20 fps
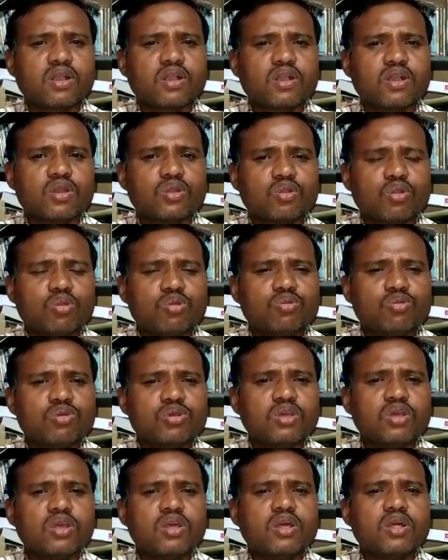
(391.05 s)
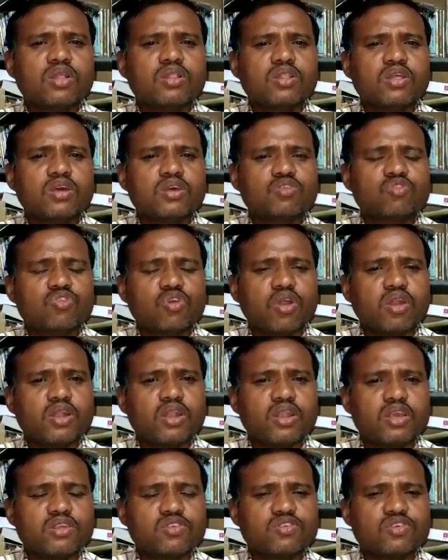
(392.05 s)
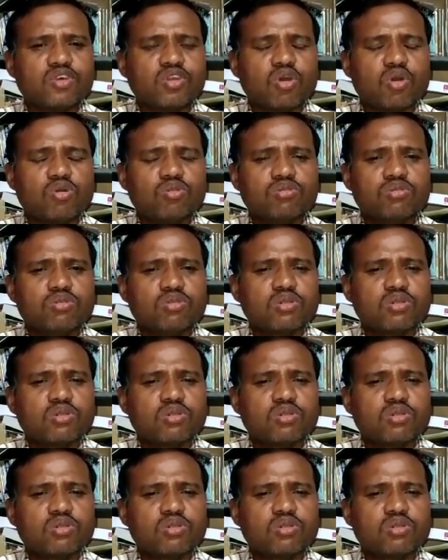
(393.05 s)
conclude the short lecture on